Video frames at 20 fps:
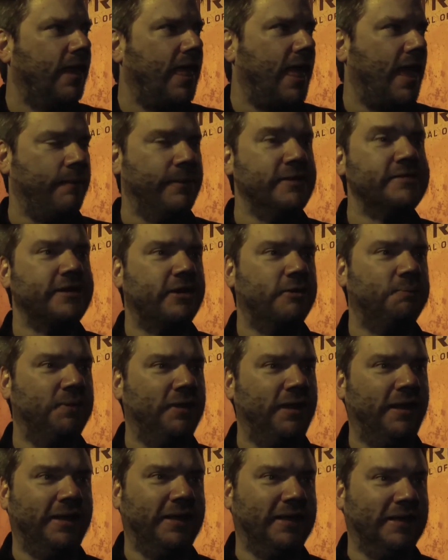And we started
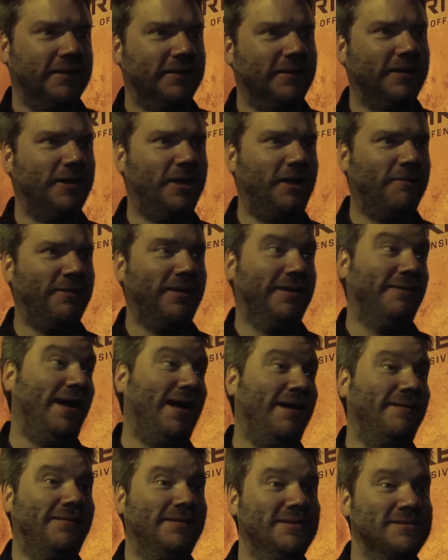playing it, and we're like,
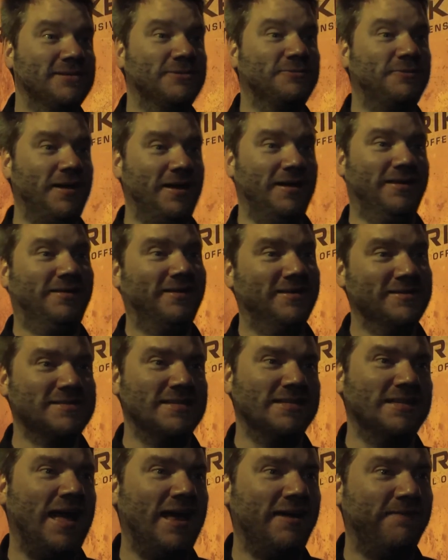wow, this is fun. This is
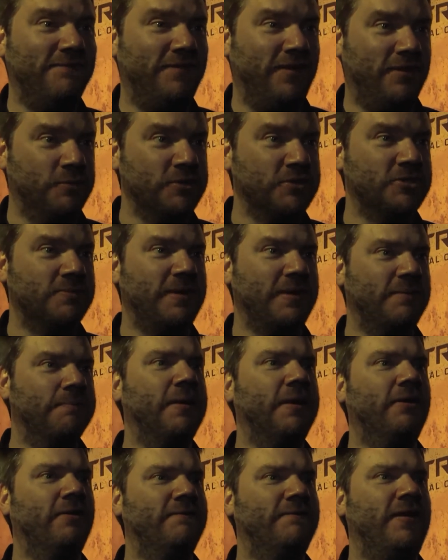a lot of fun. We should make a
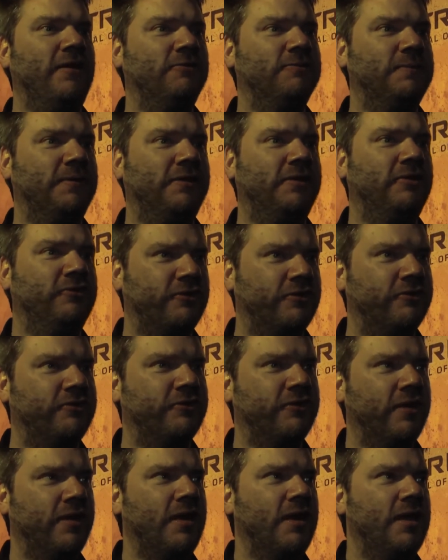bigger investment in this
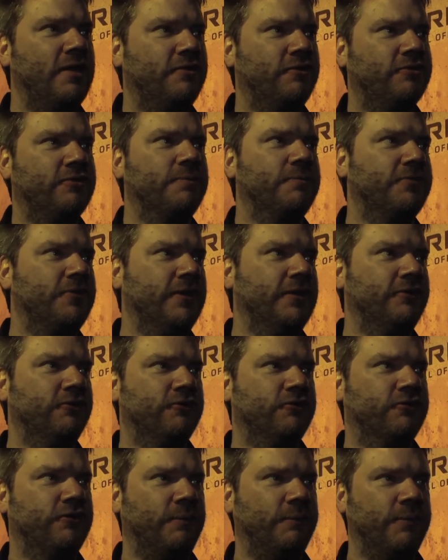because there's some
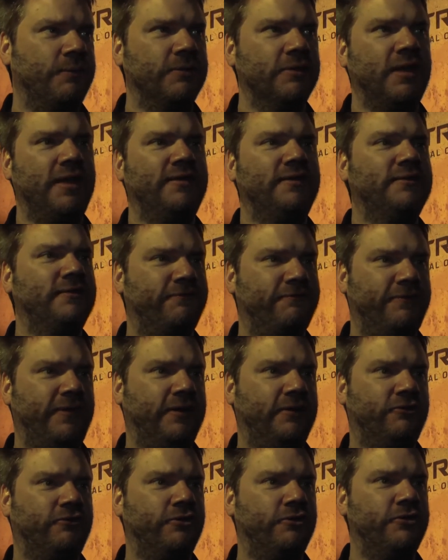things that we would like to
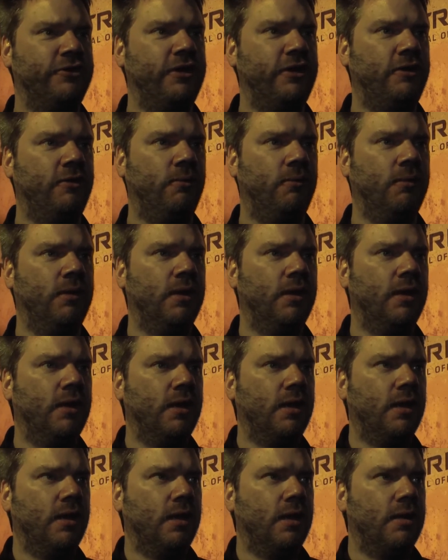fix or do.
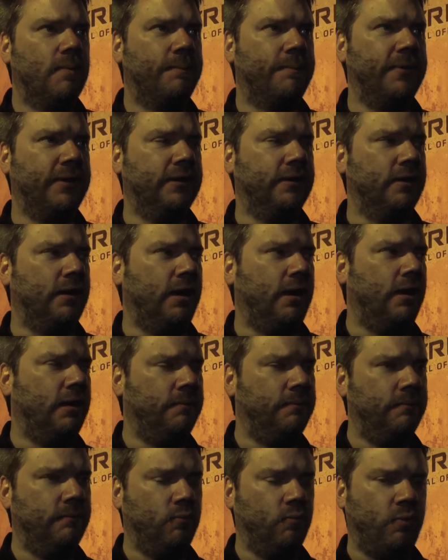But
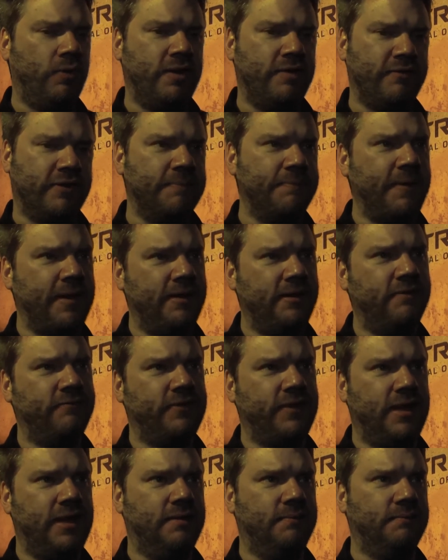when you have a competitive
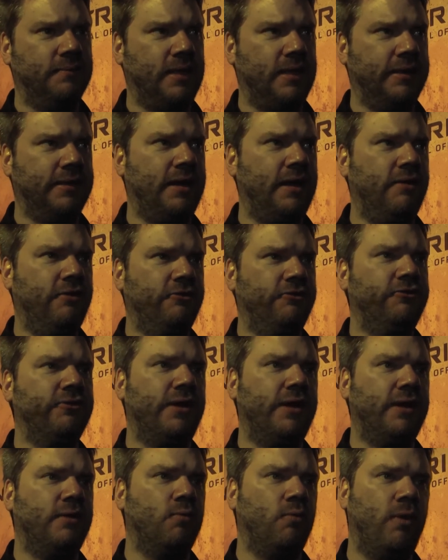game like
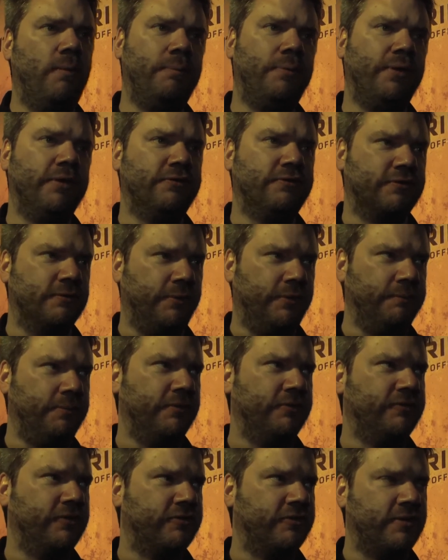Counter-Strike, the
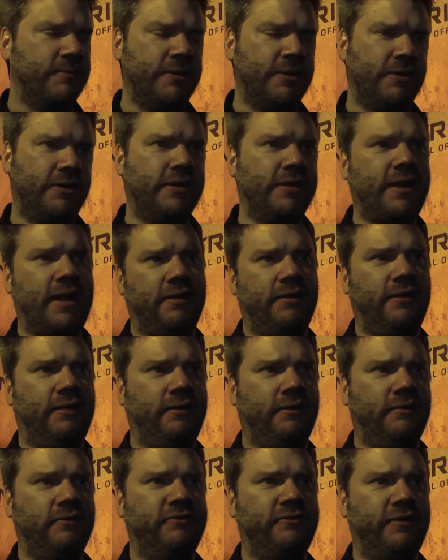1.6 community
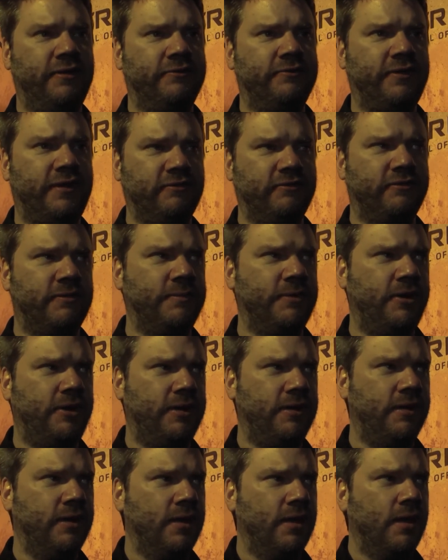and the CSS
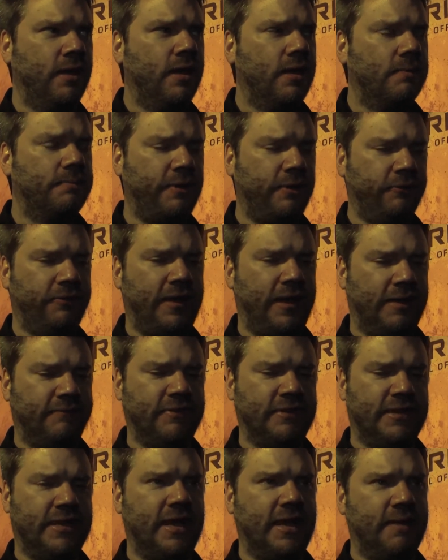community both have
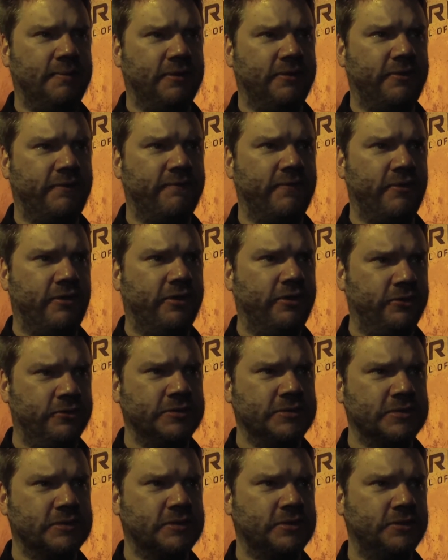a game that they're very
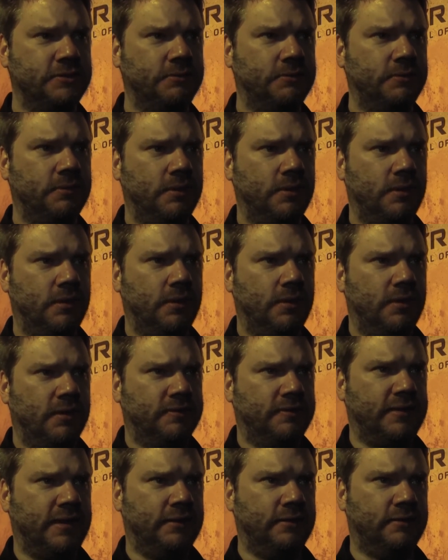used to,
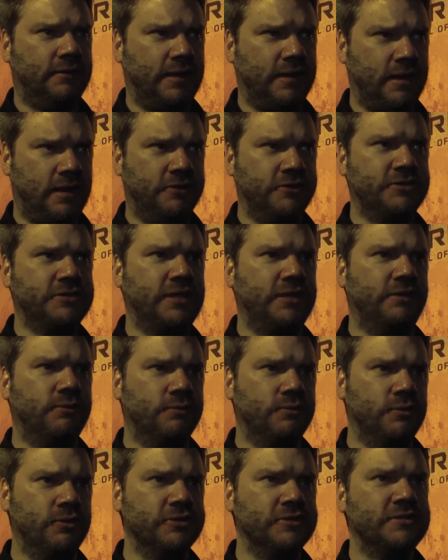that they understand the
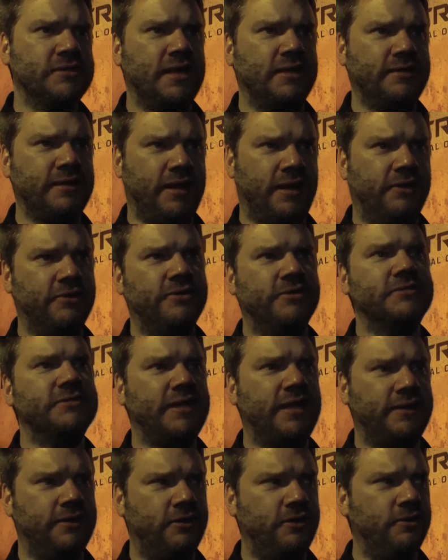rule set, they
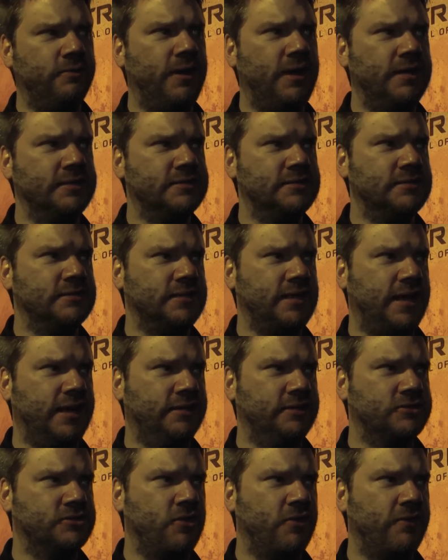understand the nuances,
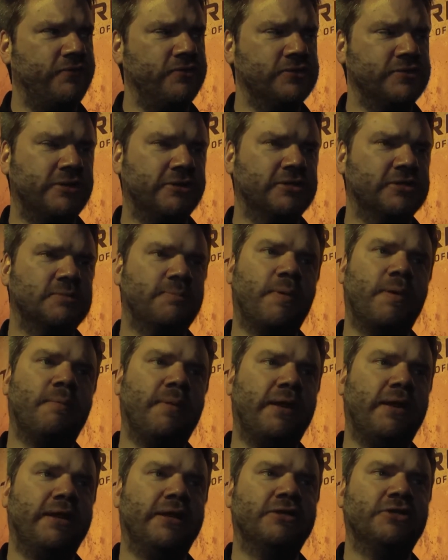and so if you start
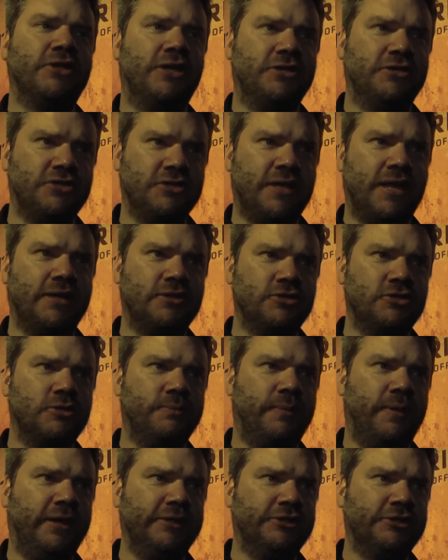experimenting and changing that too
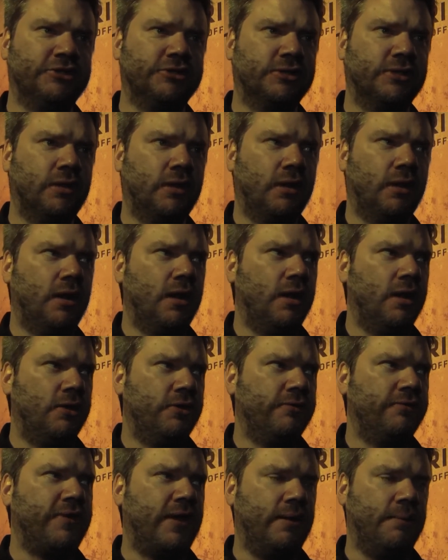much,
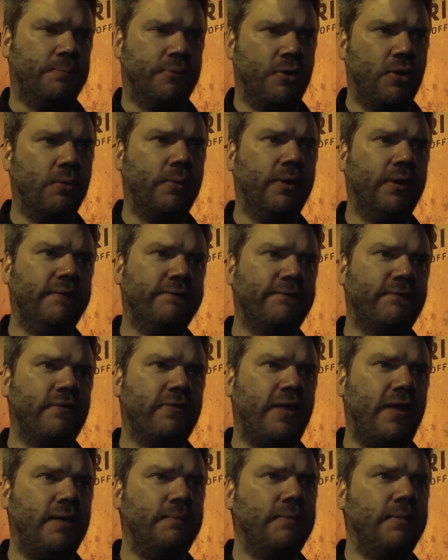you've kind of broken it for
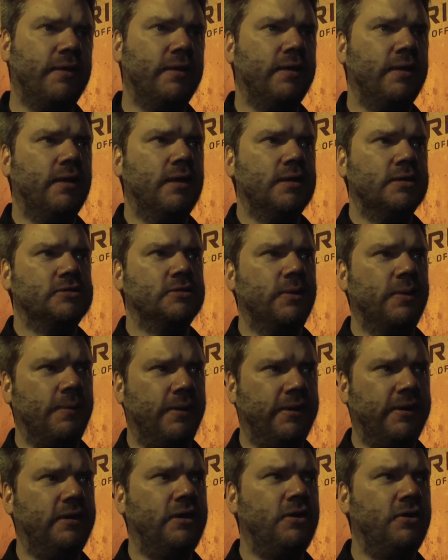them. So we
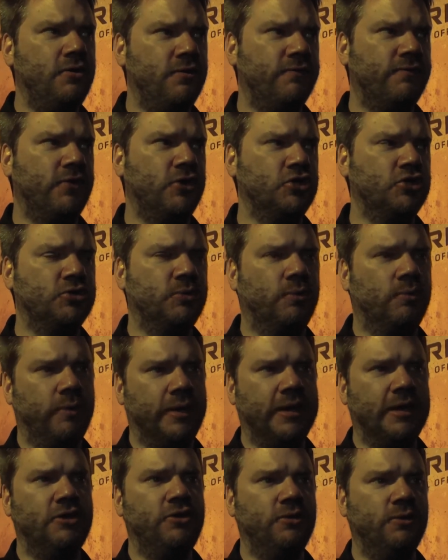wanted a new version where we
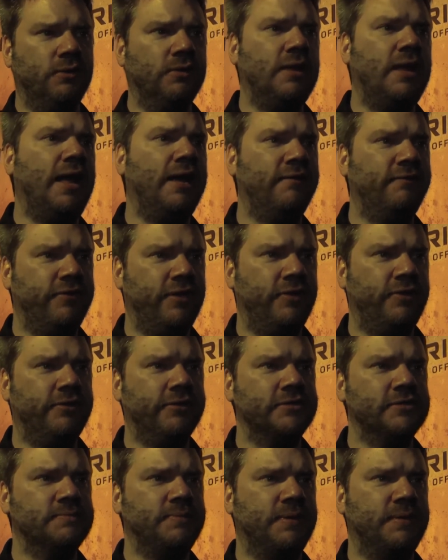can do a lot of the other
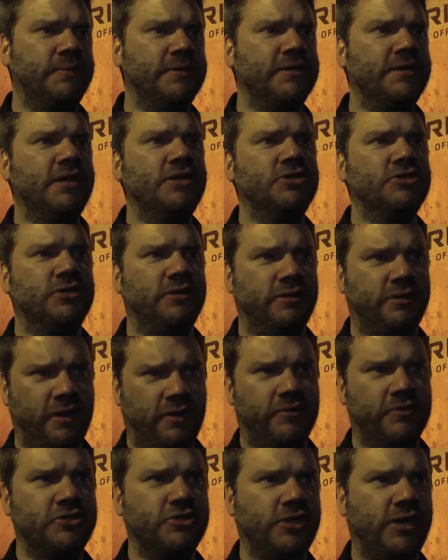experimentation and the
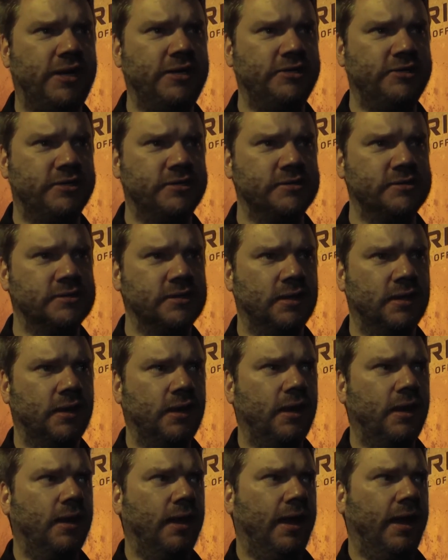other changes,
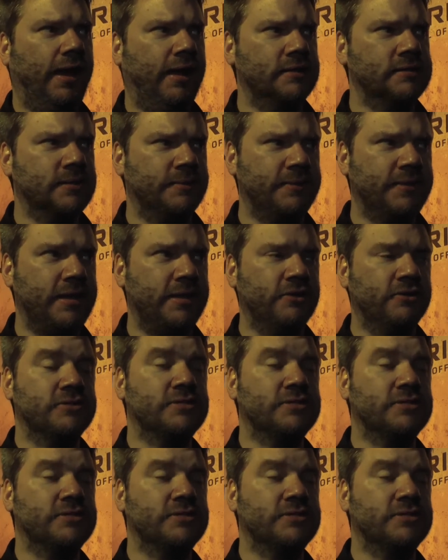and some of that you'll